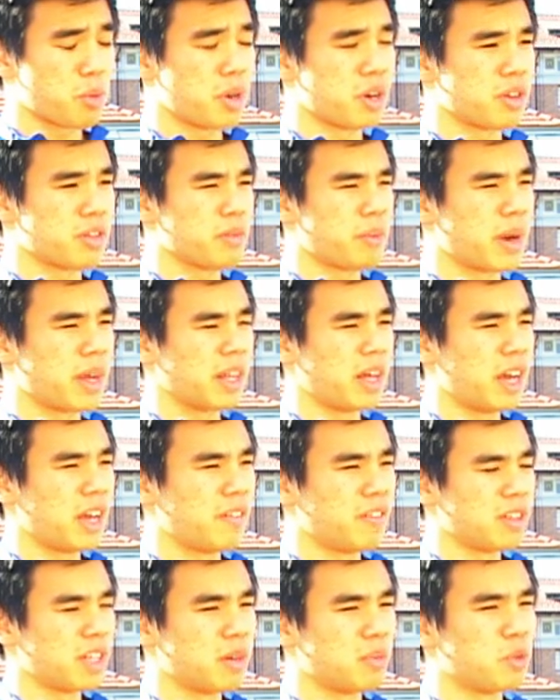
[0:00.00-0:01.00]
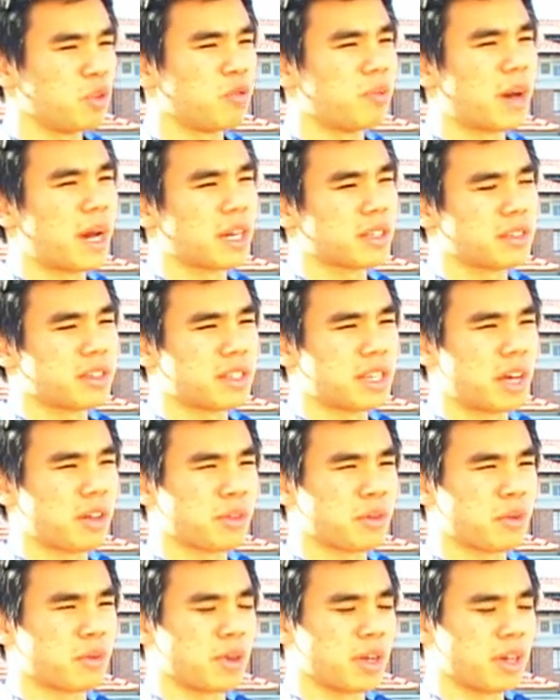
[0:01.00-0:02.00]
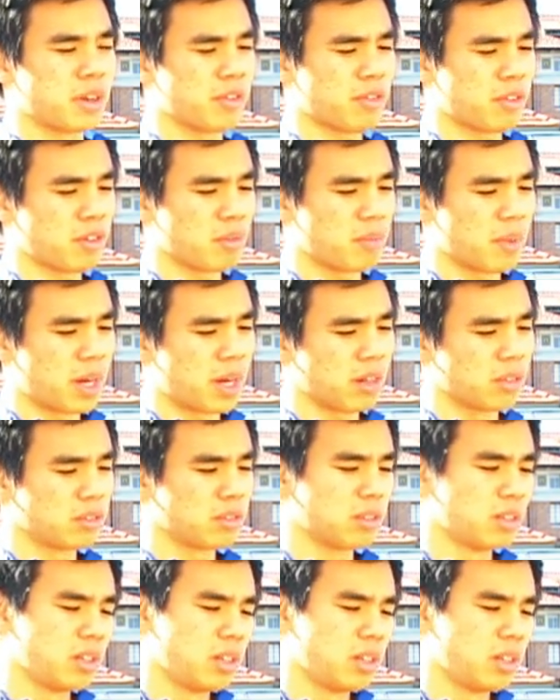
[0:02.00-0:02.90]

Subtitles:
3 years of my life, and then I moved back to South Korea for about